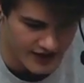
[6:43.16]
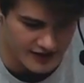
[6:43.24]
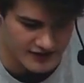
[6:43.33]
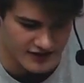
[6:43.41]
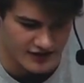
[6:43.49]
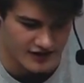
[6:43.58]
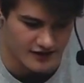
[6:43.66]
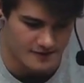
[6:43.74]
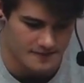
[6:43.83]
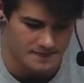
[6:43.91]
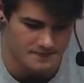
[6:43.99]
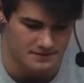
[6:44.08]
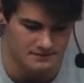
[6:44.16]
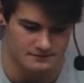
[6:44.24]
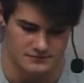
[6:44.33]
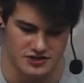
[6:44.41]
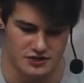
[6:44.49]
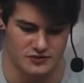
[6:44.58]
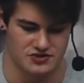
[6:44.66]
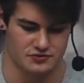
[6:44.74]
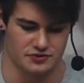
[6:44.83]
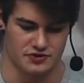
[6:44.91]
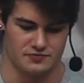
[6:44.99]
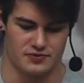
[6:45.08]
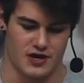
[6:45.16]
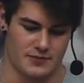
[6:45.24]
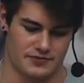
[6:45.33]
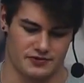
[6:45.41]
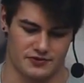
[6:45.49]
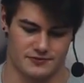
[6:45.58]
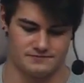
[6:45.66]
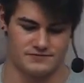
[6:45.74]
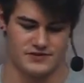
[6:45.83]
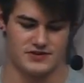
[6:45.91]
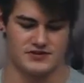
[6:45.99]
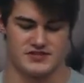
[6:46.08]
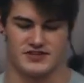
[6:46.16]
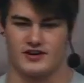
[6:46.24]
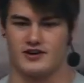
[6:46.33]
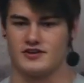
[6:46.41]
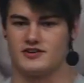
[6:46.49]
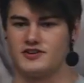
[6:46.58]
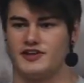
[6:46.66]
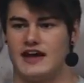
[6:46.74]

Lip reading: And once you're really popular, you can start